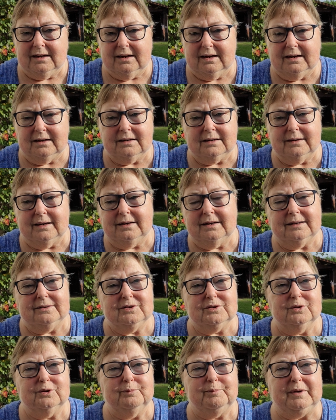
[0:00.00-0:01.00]
And I
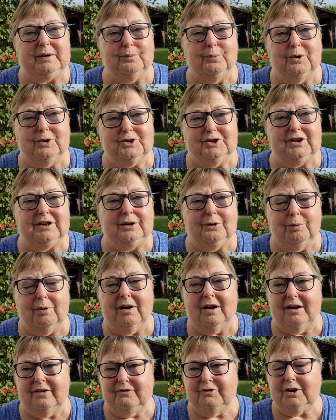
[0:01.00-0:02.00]
sort of been watching
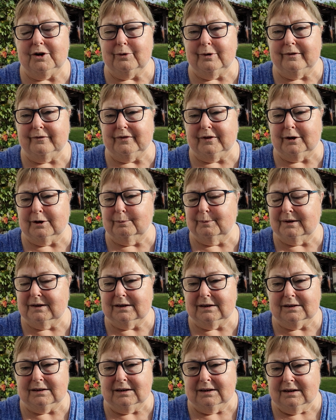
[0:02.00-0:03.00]
quite a few of them,
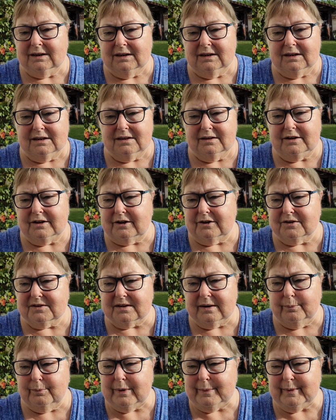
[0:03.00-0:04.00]
and
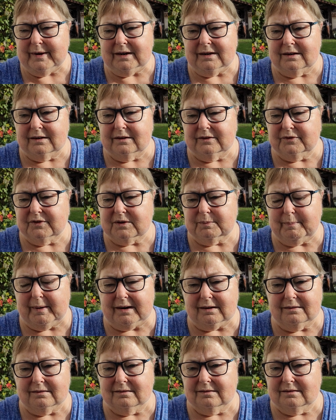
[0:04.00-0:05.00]
some women have
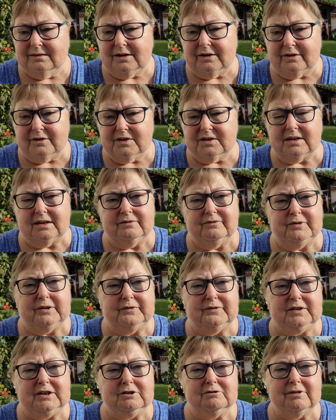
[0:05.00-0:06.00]
spent sent
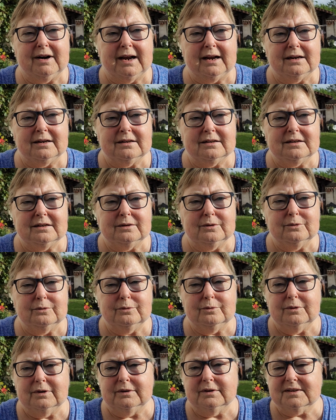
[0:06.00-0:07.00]
50 grand in
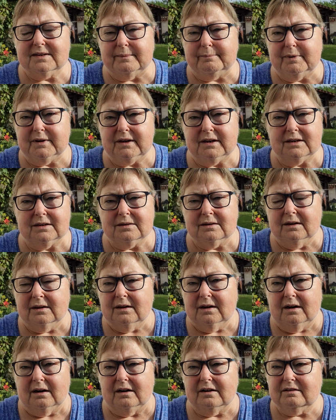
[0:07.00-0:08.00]
all, and somebody had,
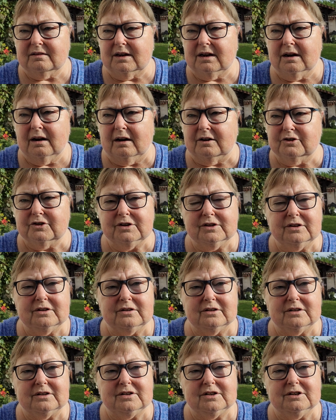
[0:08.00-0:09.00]
I think,
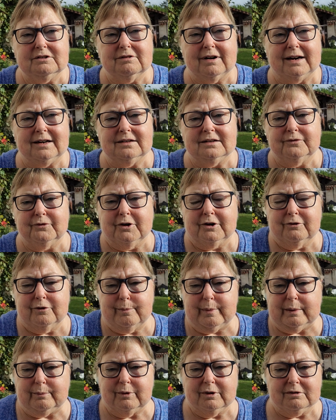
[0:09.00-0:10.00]
130 grand if I
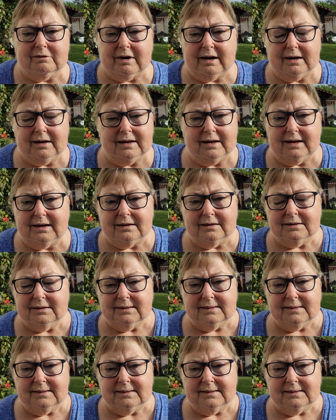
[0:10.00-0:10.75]
remember correctly.